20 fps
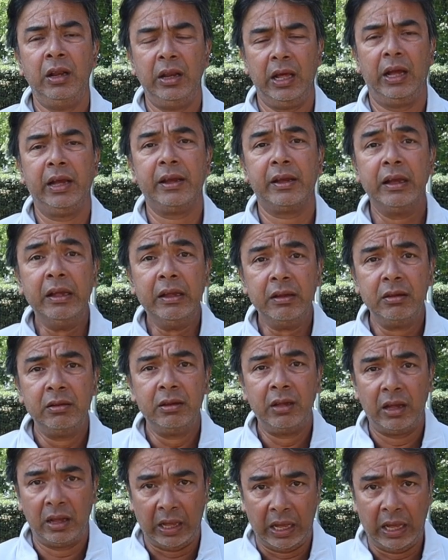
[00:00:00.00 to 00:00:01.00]
Like
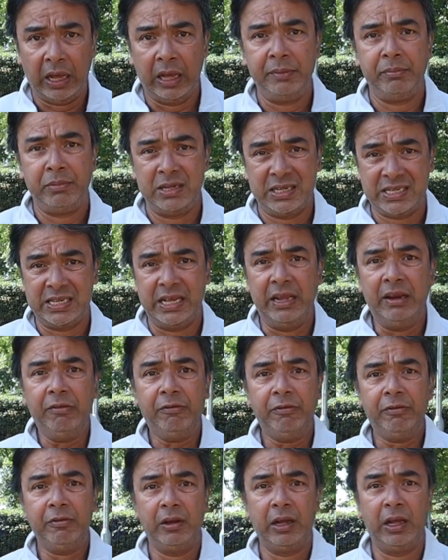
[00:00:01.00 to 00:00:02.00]
I myself,
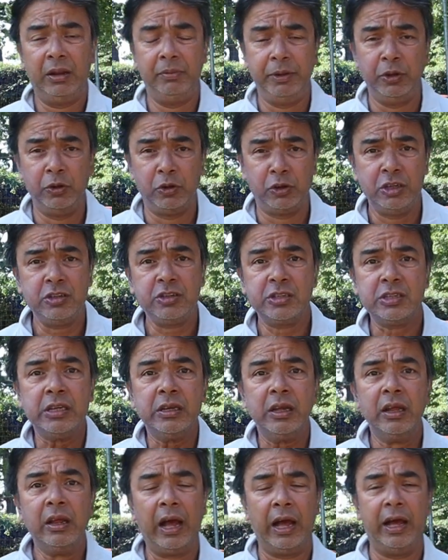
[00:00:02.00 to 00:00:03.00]
I'll be honest,
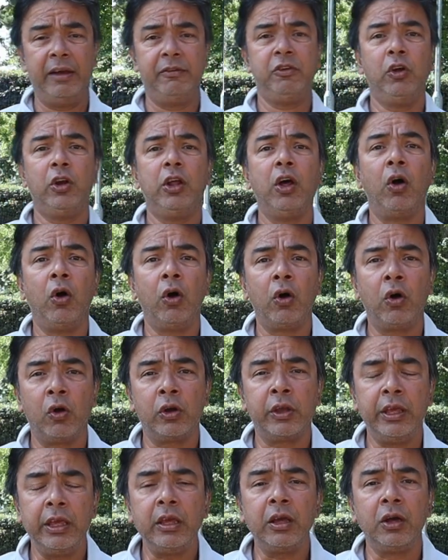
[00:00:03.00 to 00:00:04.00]
I've got a
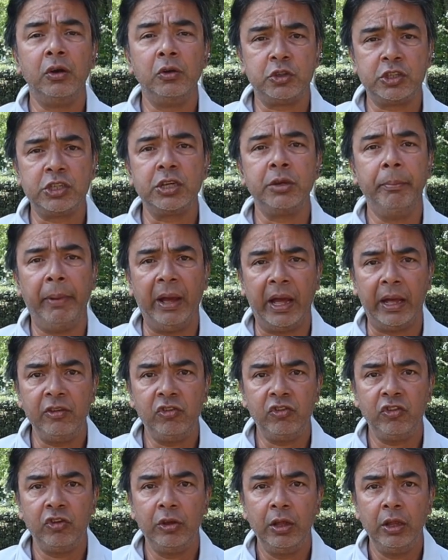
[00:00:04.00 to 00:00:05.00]
hockey coaching
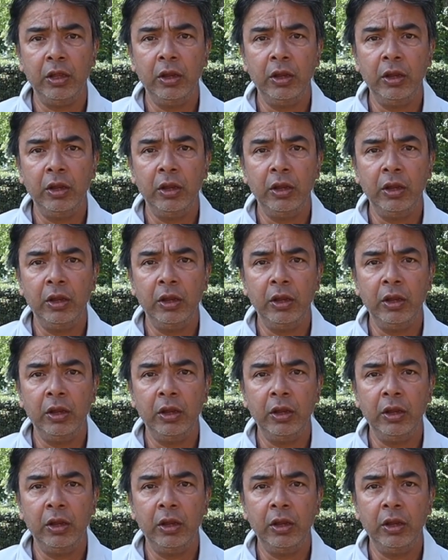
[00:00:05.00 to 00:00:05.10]
badge